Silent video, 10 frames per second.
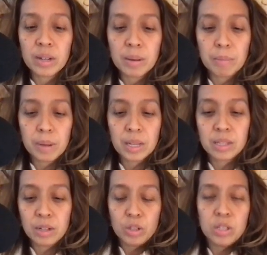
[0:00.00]
because
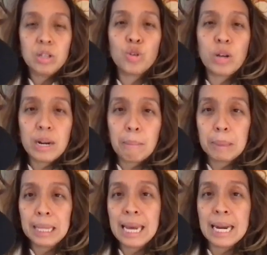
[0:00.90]
they're still trying to
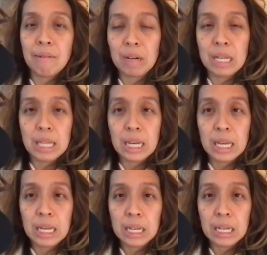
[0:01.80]
plan
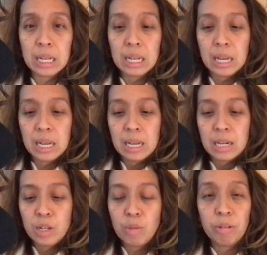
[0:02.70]
everything
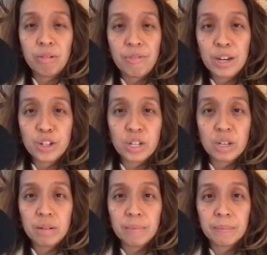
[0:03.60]
to
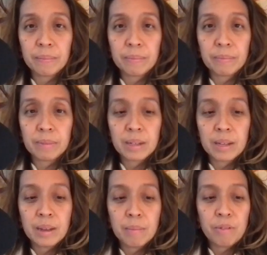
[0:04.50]
perfection
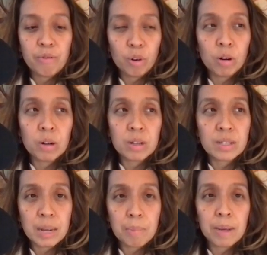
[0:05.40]
before
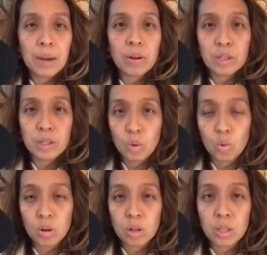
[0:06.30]
stepping out into the
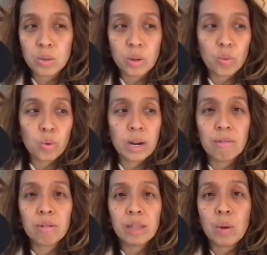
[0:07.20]
world with
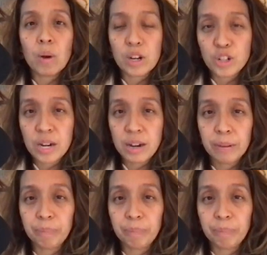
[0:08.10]
whatever they want to share.